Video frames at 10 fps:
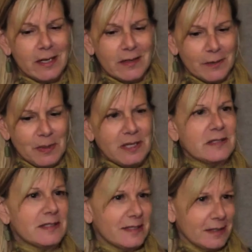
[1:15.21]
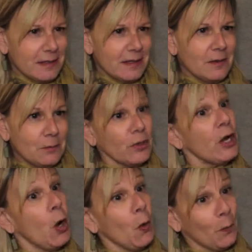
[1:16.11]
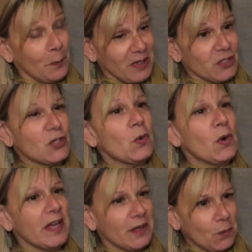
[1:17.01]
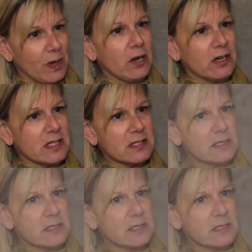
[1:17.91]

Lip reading: the piece to bring hope and joy and awareness.